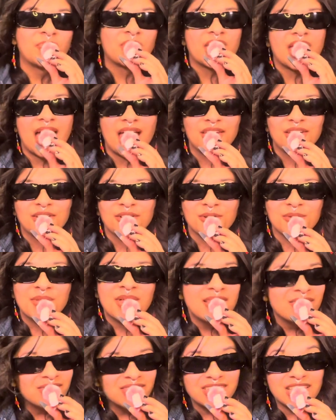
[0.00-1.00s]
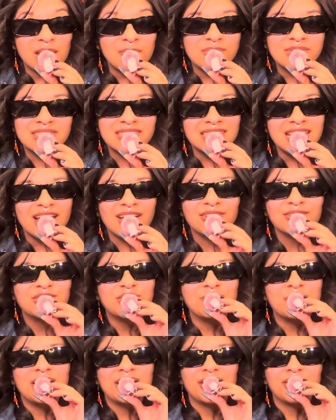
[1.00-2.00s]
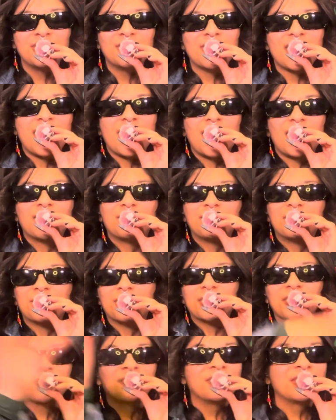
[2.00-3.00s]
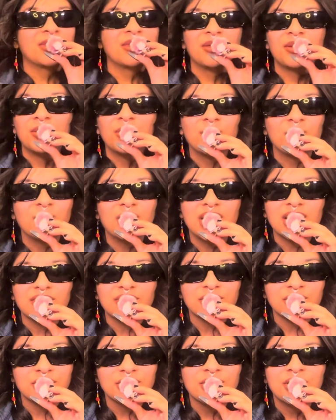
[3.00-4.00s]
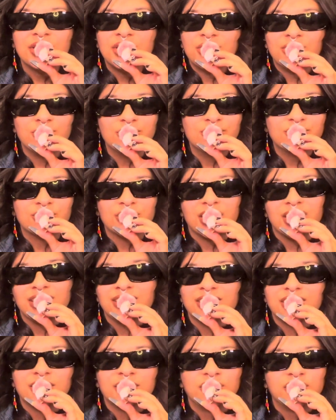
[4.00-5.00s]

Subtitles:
I don't know. The time is now to make a new app or whatever new trend.